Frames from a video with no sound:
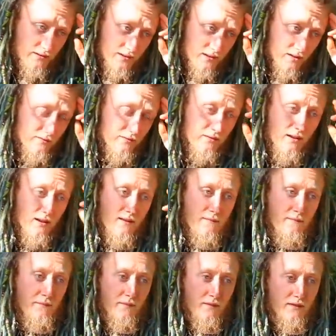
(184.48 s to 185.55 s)
and stuff. And
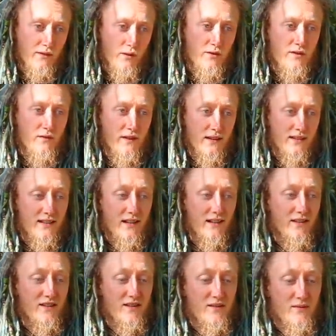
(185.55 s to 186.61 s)
those two things
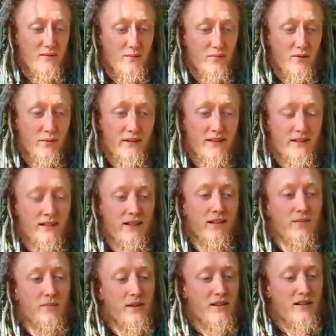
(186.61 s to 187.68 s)
together probably didn't
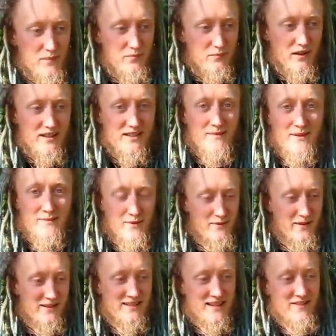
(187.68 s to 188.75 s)
help. Last time I spoke
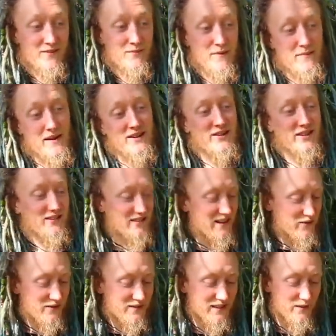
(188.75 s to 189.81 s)
about Steph on my main channel,
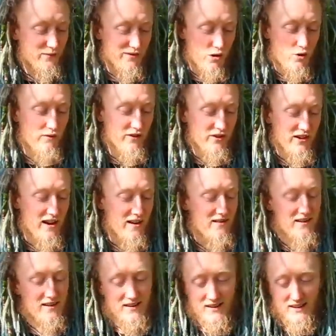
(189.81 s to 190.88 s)
everyone said I was
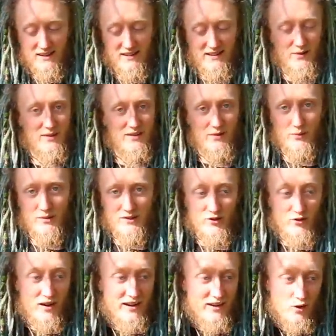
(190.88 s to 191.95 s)
oversharing, and I wasn't
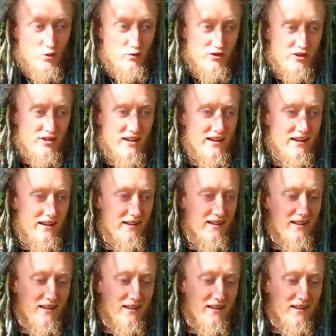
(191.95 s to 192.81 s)
trying to overshare,